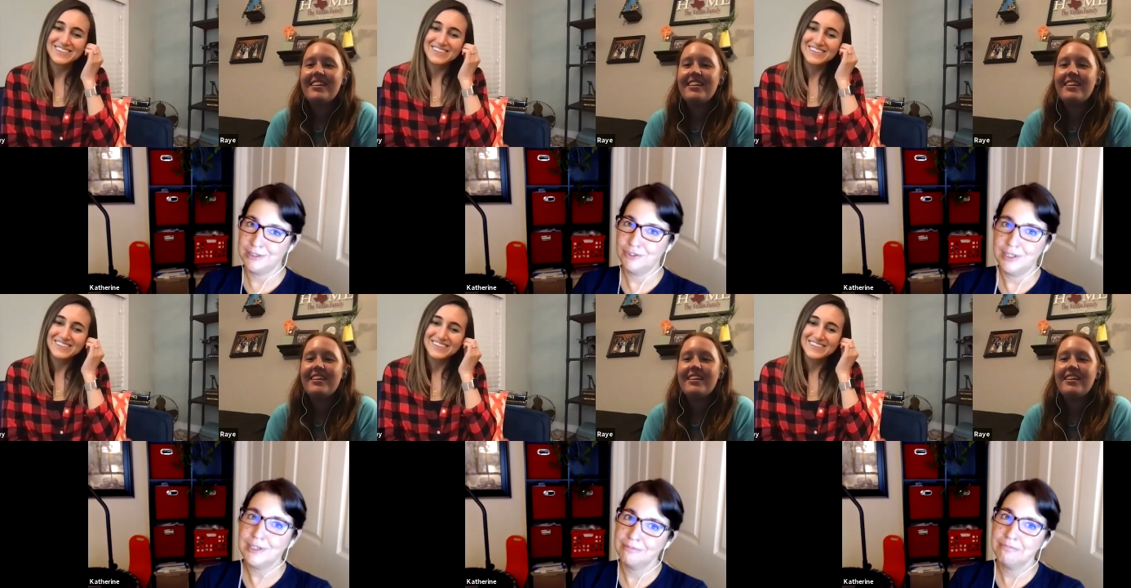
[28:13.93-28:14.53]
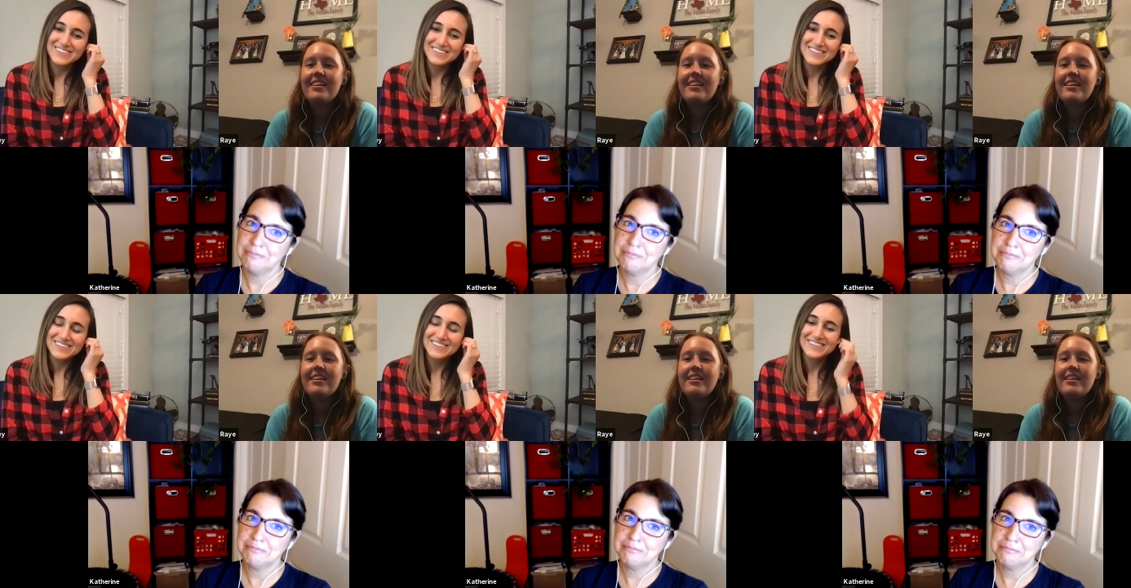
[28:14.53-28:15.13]
Speaker 1: she
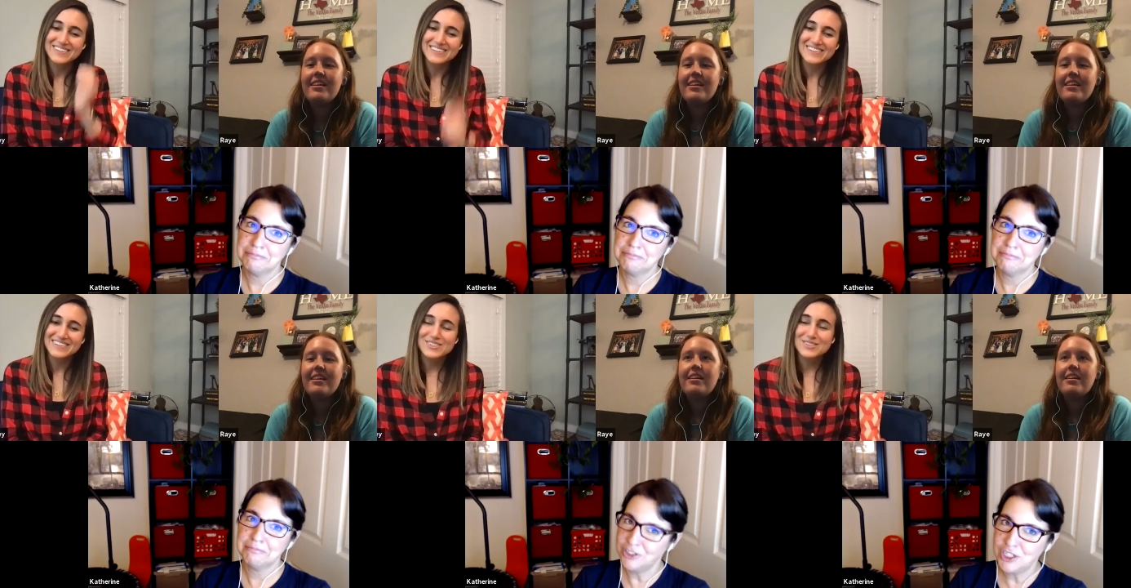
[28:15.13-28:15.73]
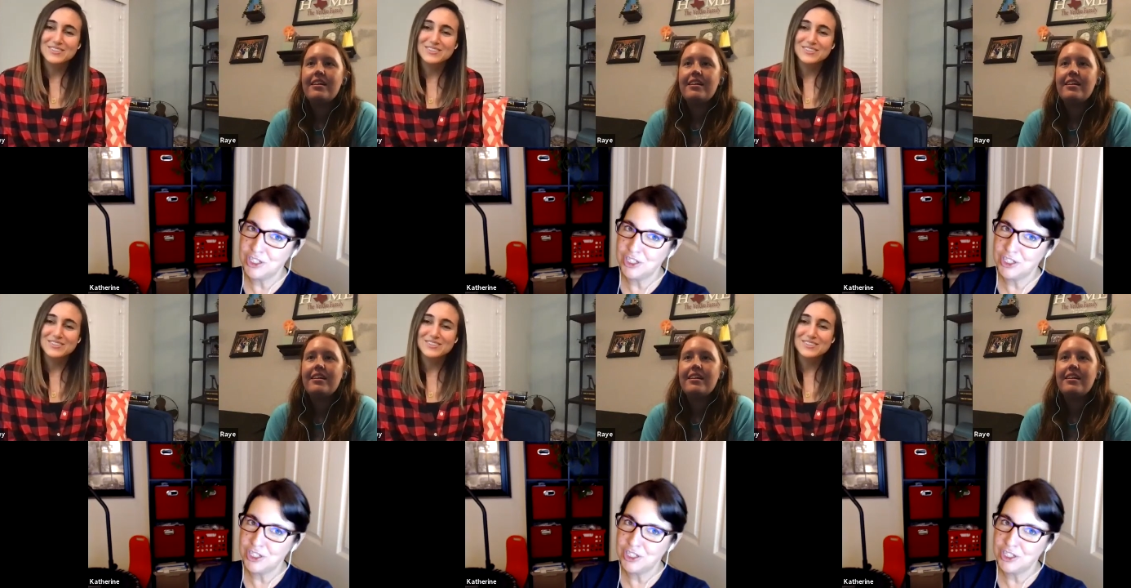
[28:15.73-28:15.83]
she